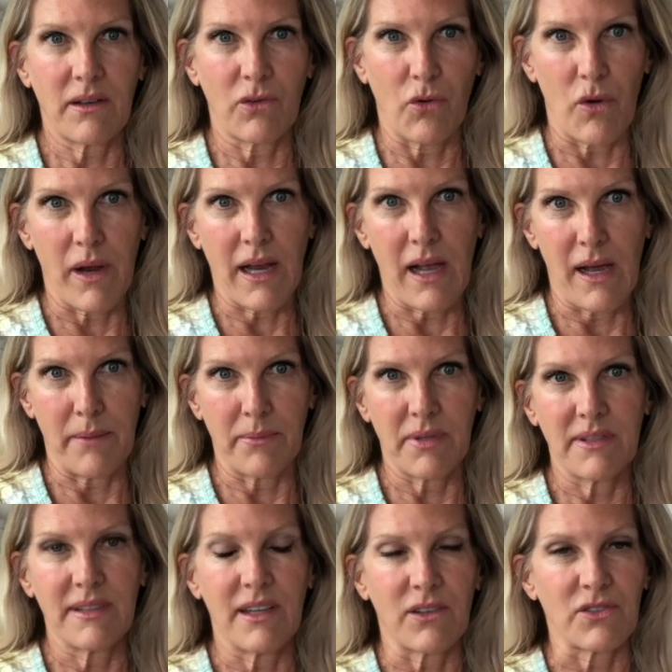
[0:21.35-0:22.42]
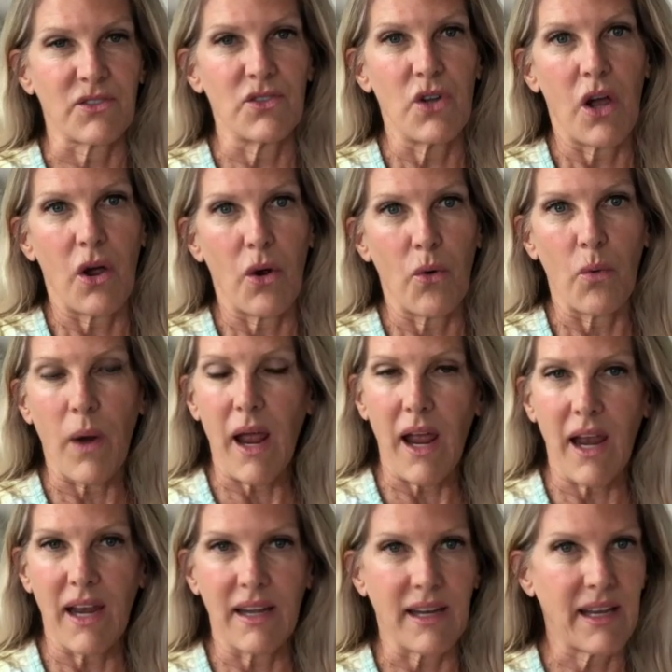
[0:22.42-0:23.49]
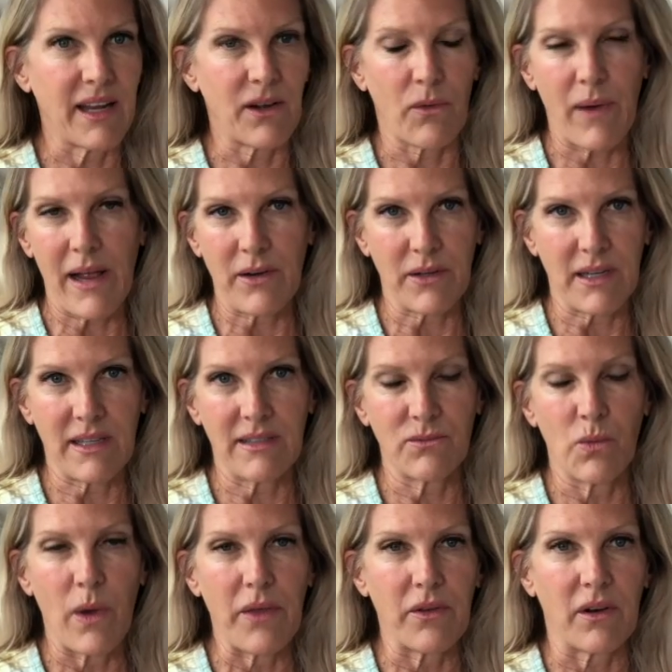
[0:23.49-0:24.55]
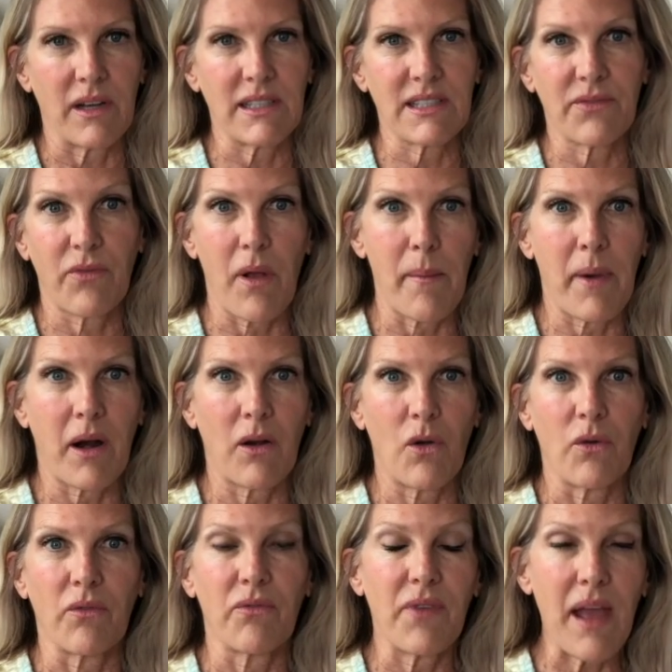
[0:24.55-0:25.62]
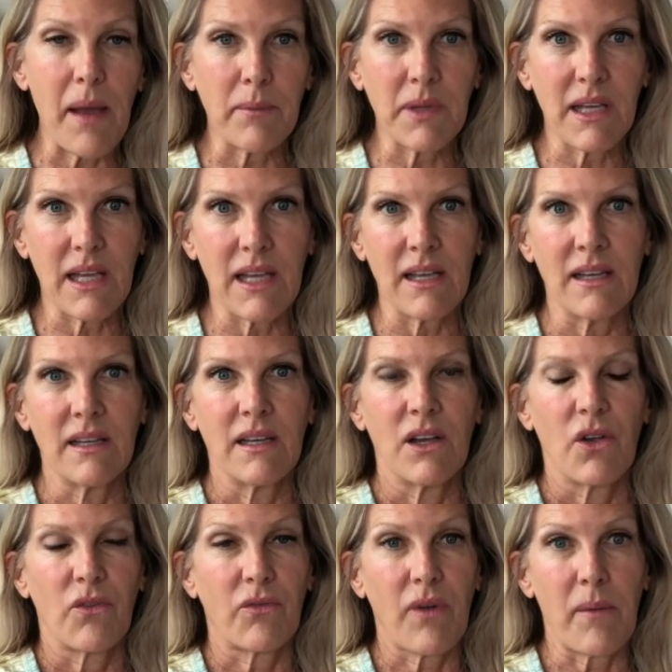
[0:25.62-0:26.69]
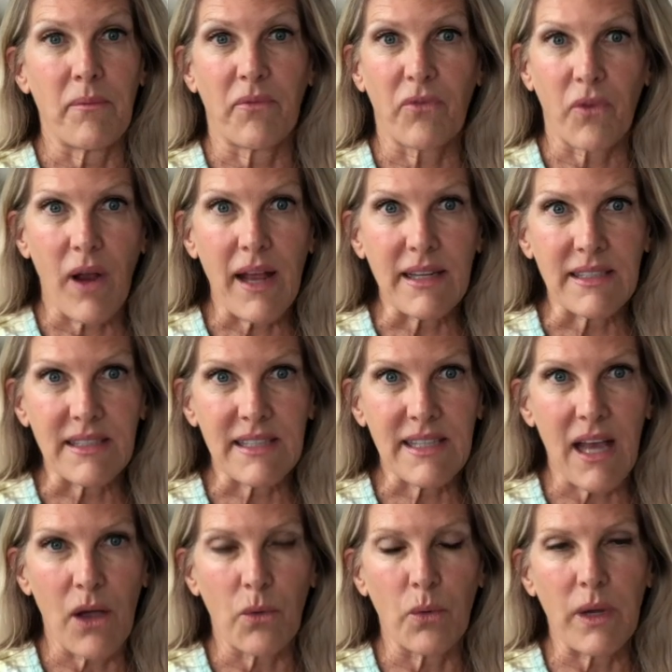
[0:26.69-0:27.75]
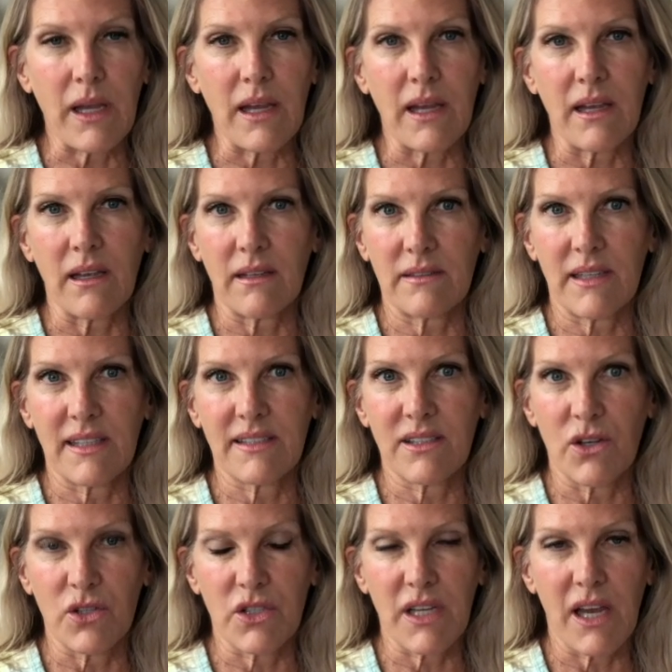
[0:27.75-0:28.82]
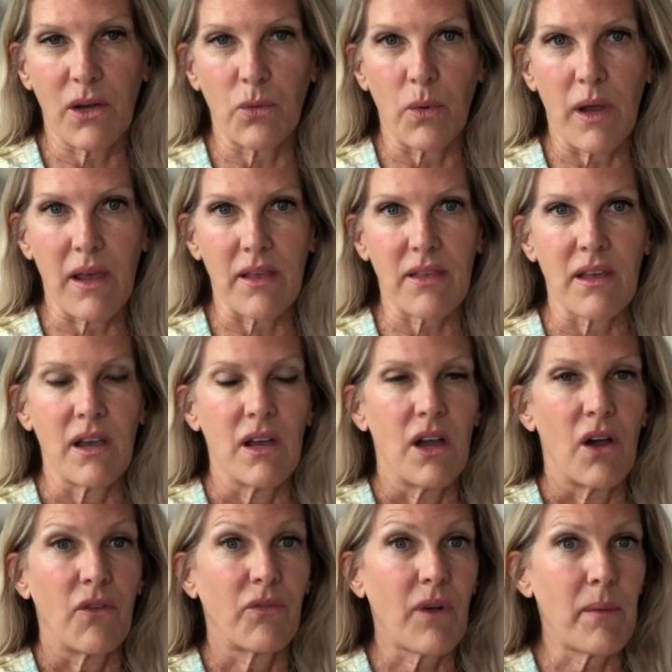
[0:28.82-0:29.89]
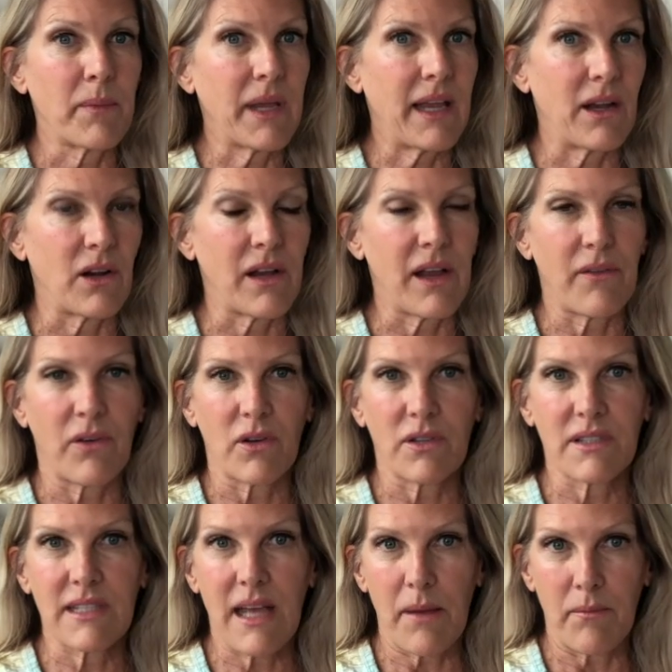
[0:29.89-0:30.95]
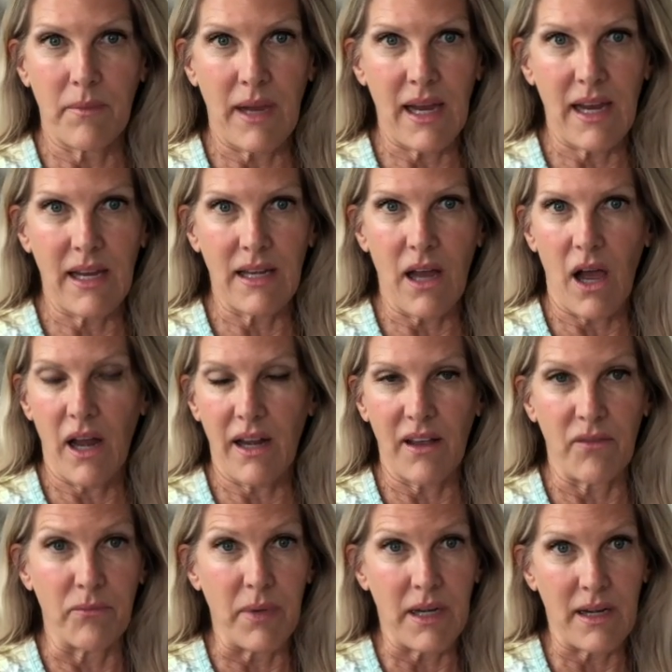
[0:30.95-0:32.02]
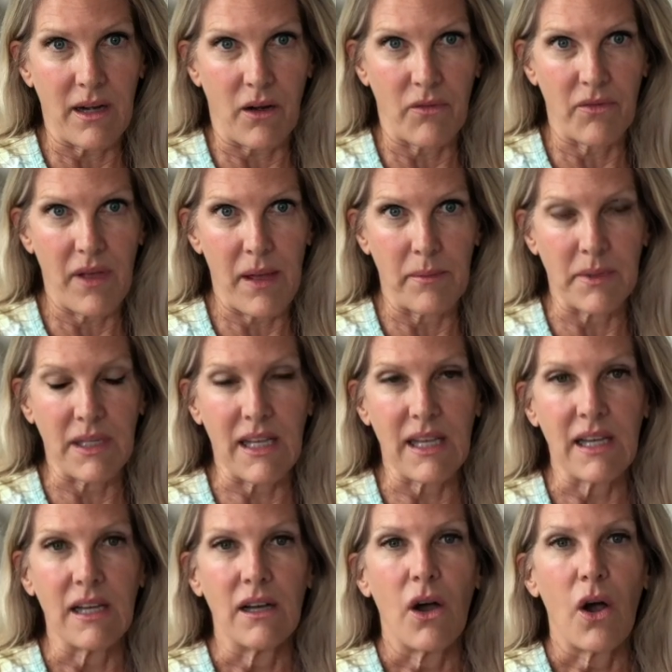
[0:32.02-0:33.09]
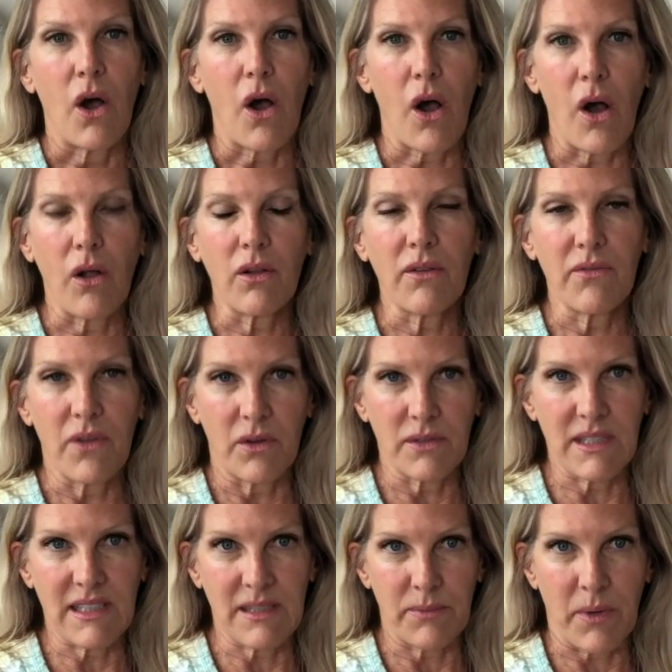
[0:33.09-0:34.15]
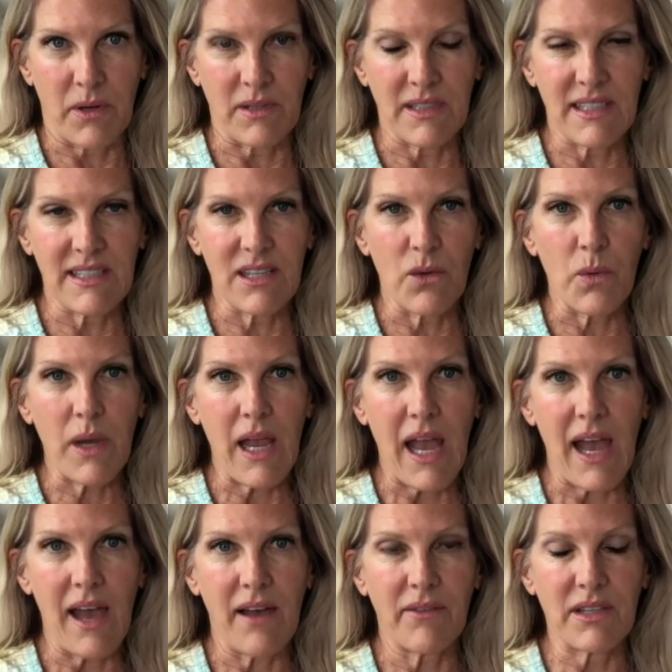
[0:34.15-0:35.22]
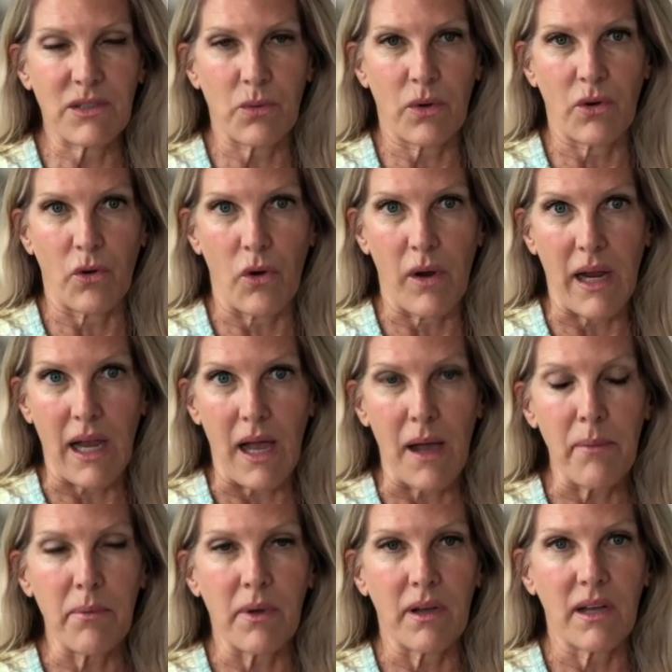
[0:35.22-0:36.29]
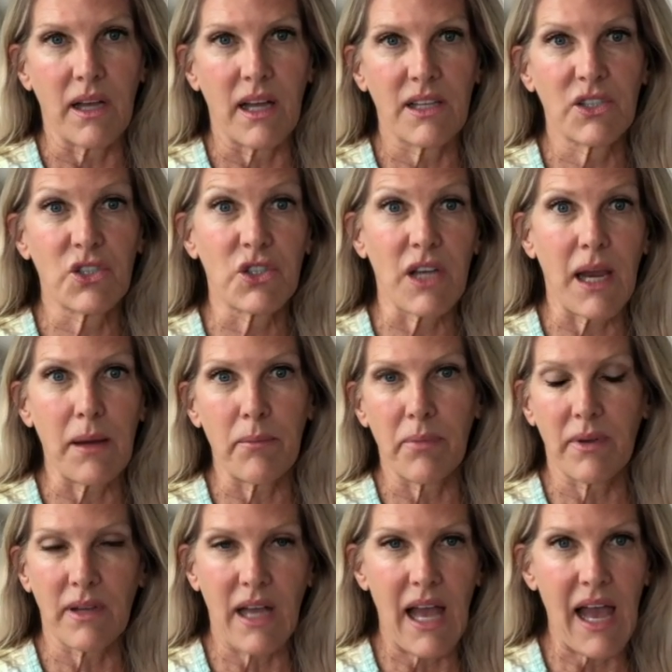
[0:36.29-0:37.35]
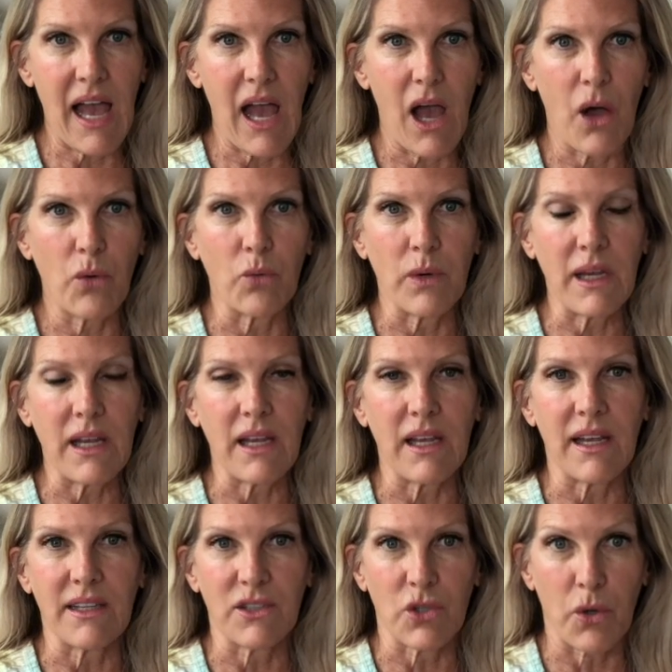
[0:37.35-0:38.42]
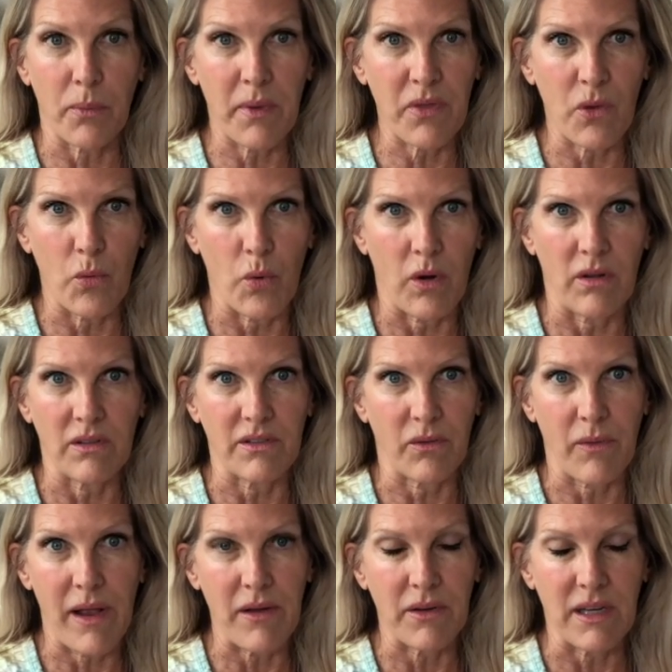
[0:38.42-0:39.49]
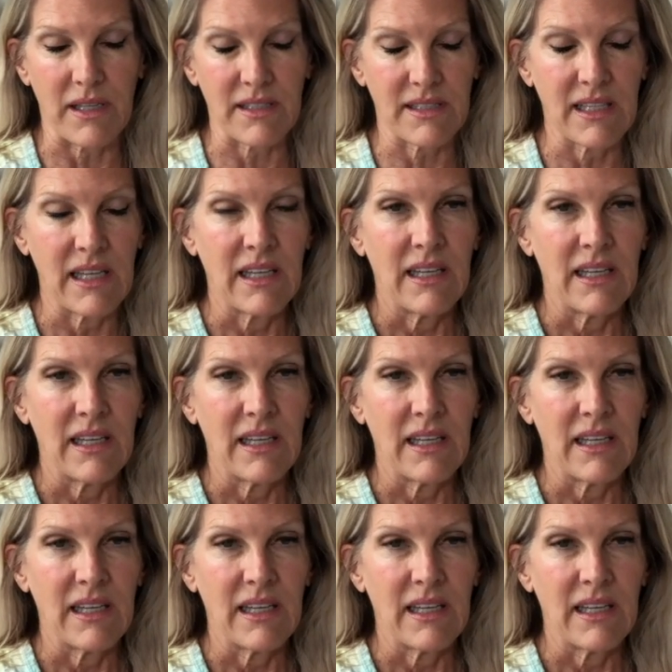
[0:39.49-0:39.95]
growing up. There's no way to get around it, whether it's from our own family, from friends that we associate with, from caregivers that may not have been in our family. All of those experiences that we have as we're growing up shape how we interpret the world around us.